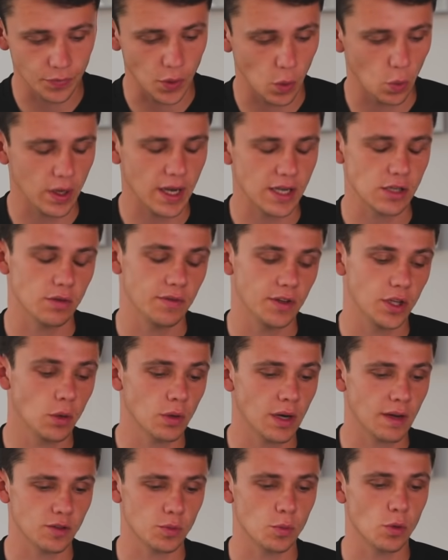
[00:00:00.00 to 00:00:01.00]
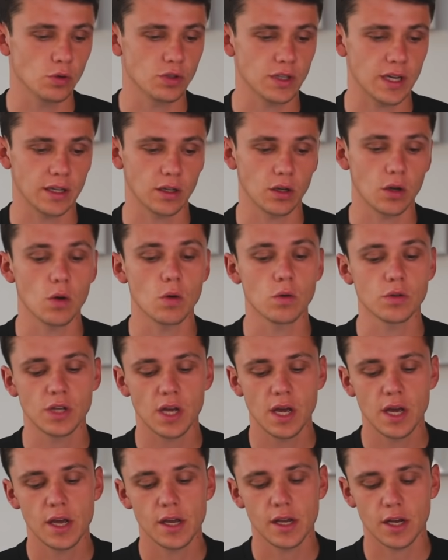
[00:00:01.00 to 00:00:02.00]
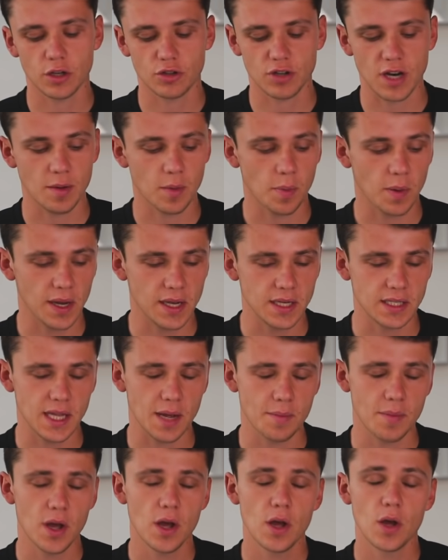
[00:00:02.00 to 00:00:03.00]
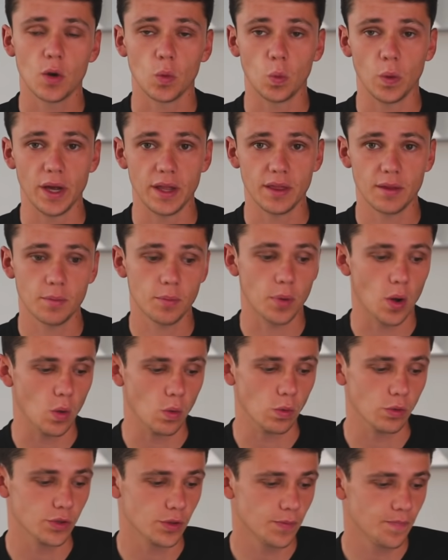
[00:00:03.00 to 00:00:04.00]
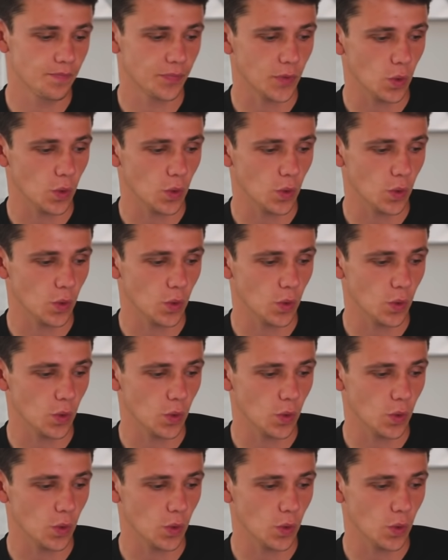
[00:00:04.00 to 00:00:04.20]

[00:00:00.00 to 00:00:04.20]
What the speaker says: Okay, so if you don't have small-sided goals, you can try and replace them with poles.